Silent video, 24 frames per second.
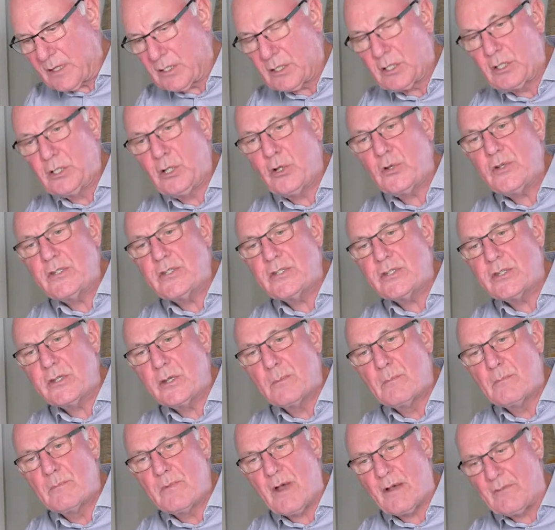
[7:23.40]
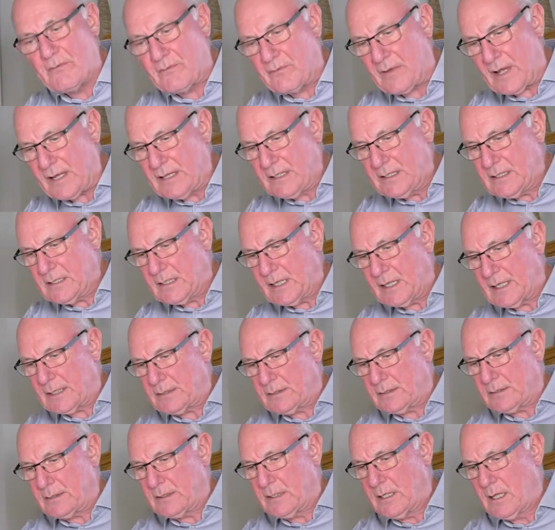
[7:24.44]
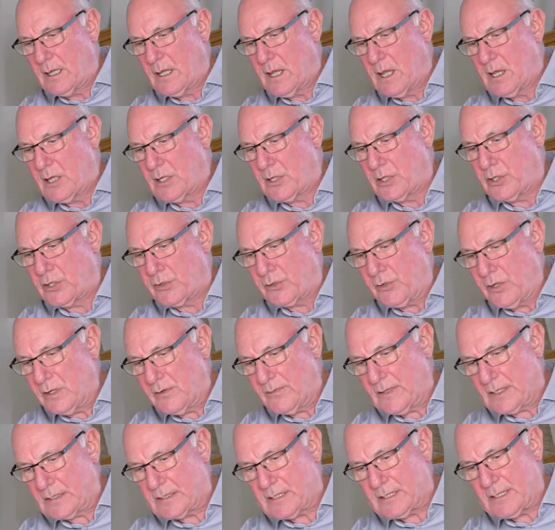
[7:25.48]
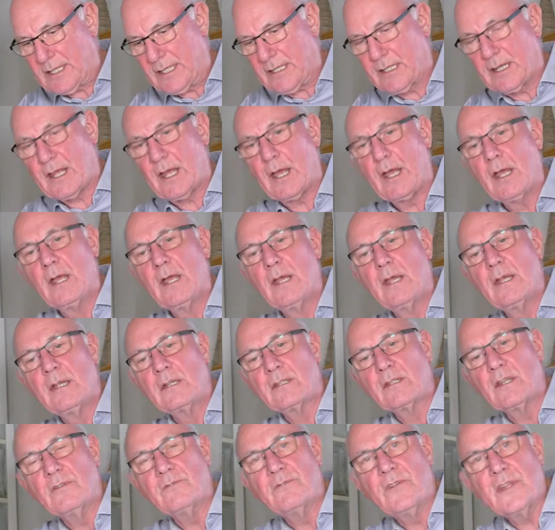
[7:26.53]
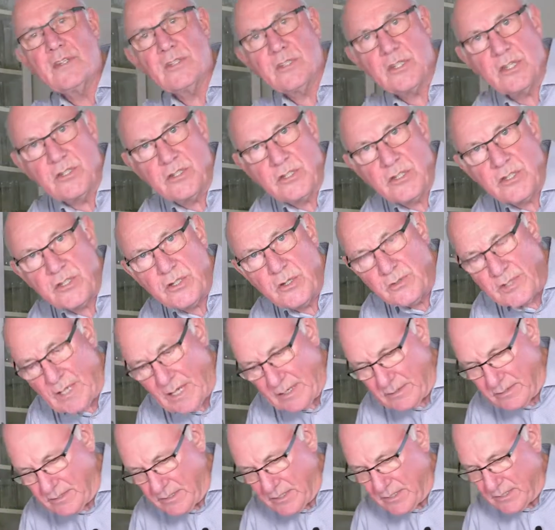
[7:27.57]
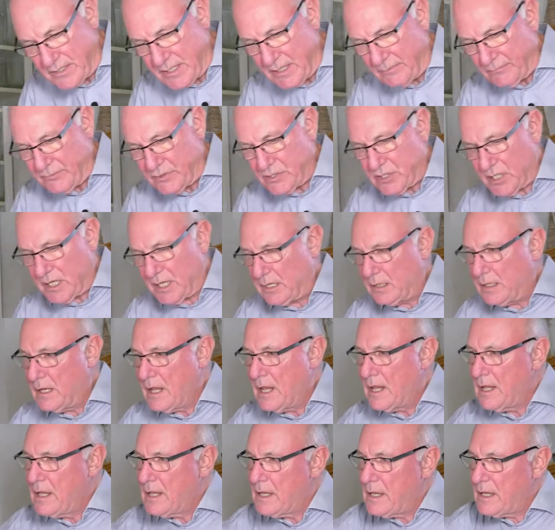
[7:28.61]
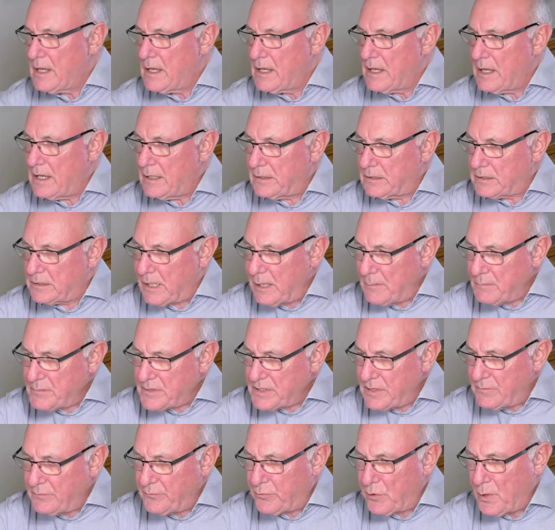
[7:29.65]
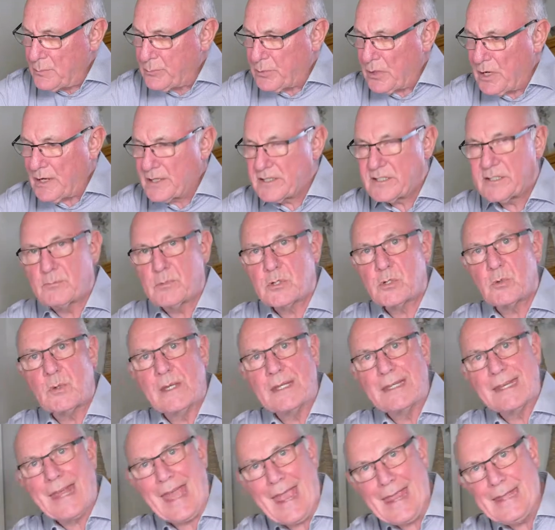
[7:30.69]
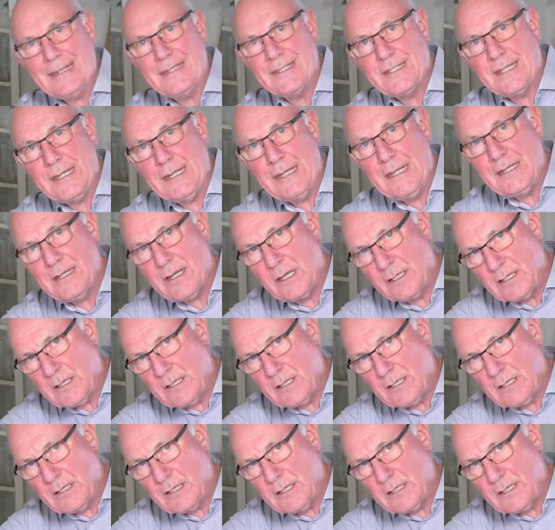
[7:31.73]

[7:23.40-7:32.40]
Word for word: Loisium Weingarten Grüner Veltliner. The vintage is 2017. It comes in for a price of between 18 and